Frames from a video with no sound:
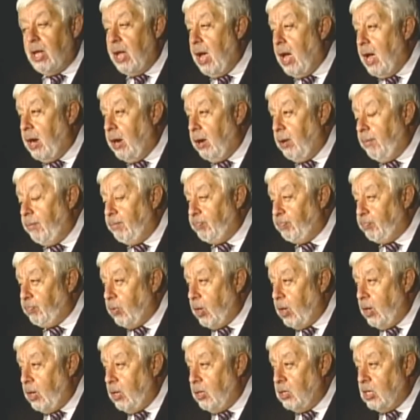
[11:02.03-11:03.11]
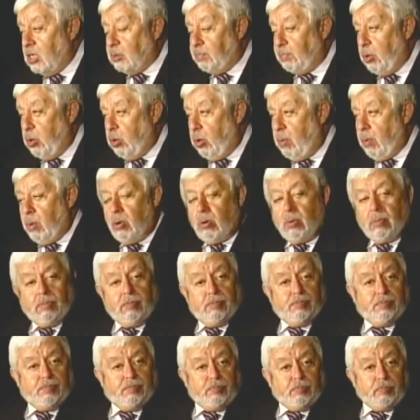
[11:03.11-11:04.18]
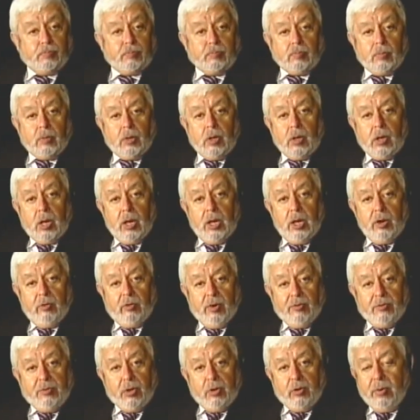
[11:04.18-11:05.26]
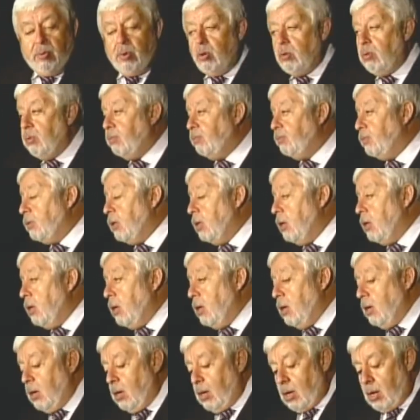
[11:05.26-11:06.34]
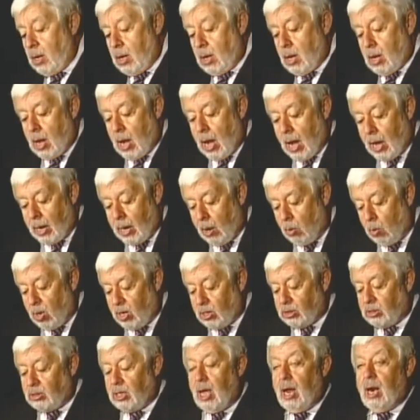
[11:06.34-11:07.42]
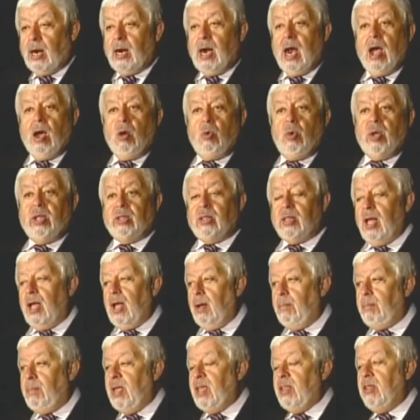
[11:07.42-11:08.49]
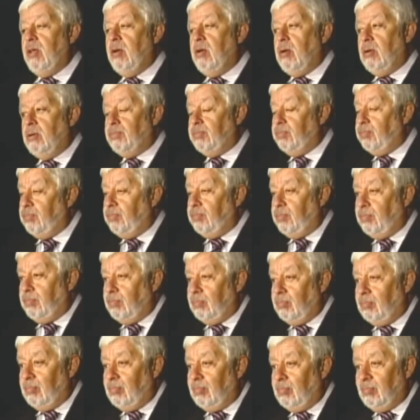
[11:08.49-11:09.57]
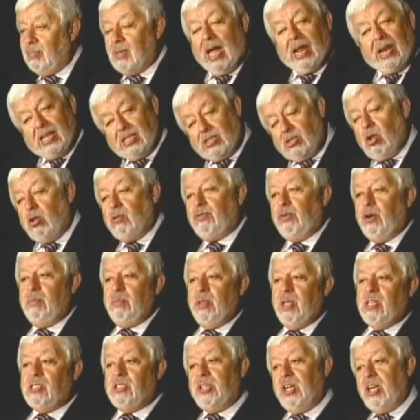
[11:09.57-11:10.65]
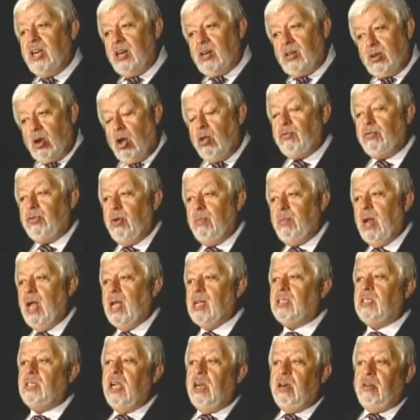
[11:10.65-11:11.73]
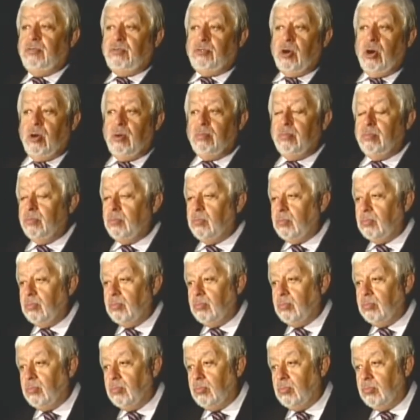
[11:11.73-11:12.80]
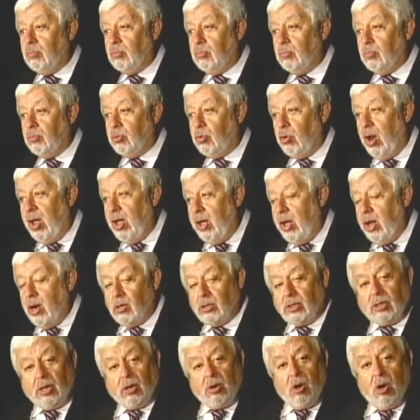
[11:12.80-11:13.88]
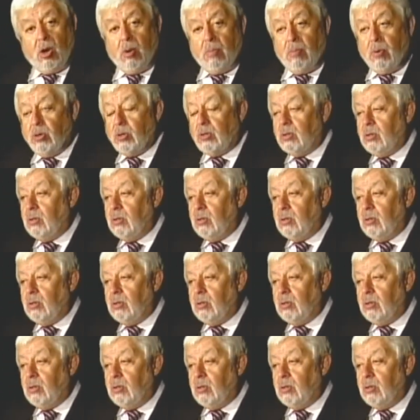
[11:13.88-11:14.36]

are indisputable, irrefutable, and I want to start now with a video that is not from this year, not from last year, from three years ago, but